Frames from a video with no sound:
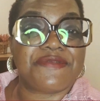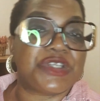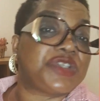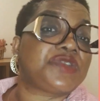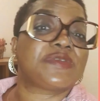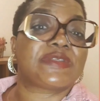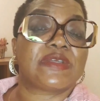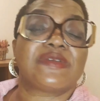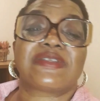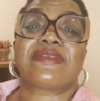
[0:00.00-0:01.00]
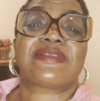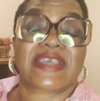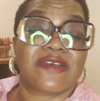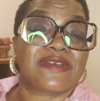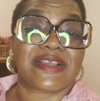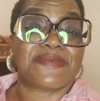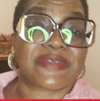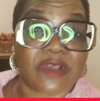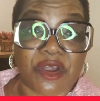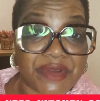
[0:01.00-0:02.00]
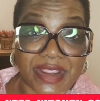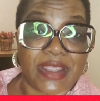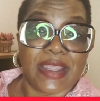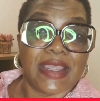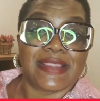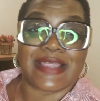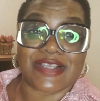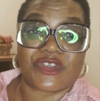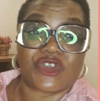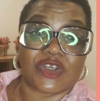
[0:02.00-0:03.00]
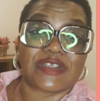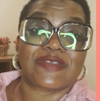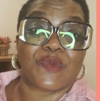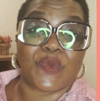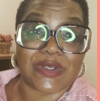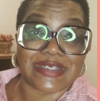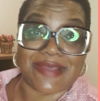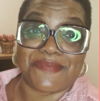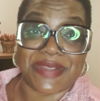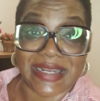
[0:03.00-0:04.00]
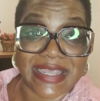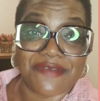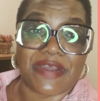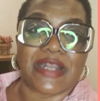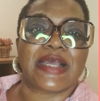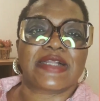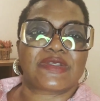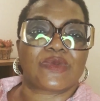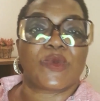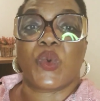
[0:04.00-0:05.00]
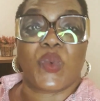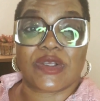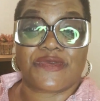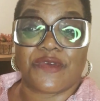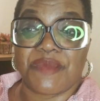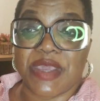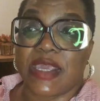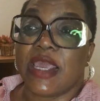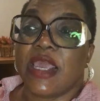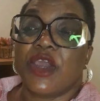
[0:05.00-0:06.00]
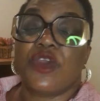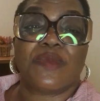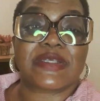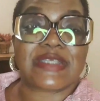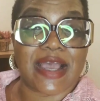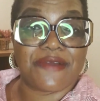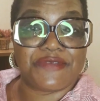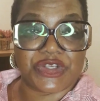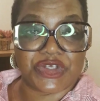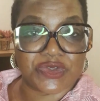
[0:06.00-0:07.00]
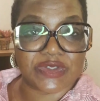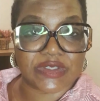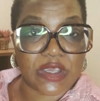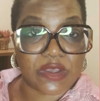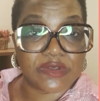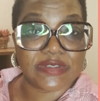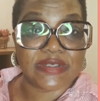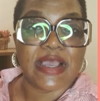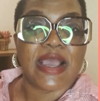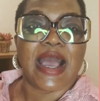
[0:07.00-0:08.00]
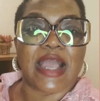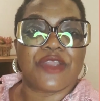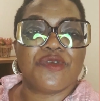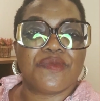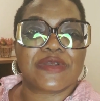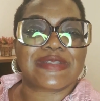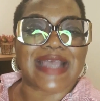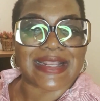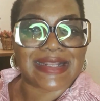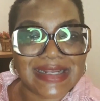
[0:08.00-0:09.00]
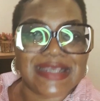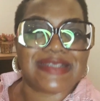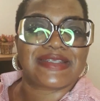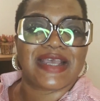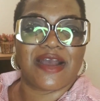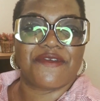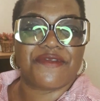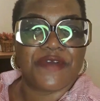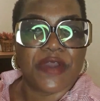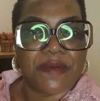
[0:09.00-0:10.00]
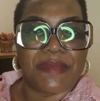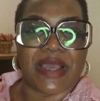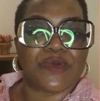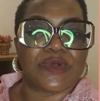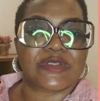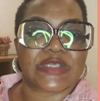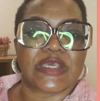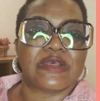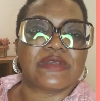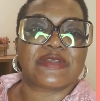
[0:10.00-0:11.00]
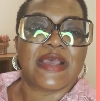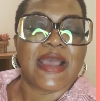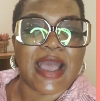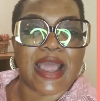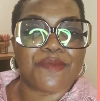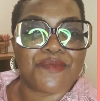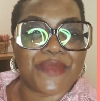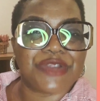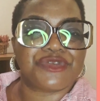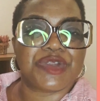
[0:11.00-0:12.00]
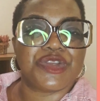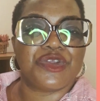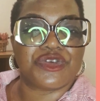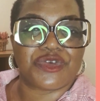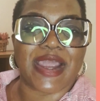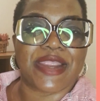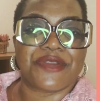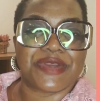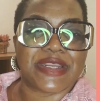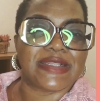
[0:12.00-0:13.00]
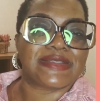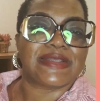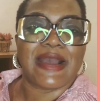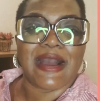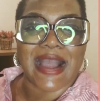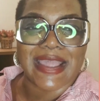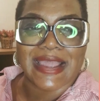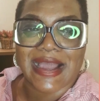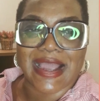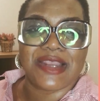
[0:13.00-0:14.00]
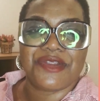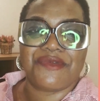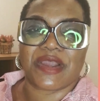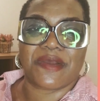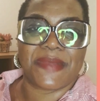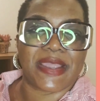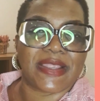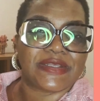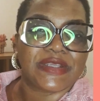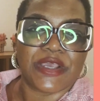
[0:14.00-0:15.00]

digital skills. I'm sorry, that's just what I believe, and that's what works for me. You must have digital skills, and you must at least have manual skills. And measuring your dry ingredients, I highly recommend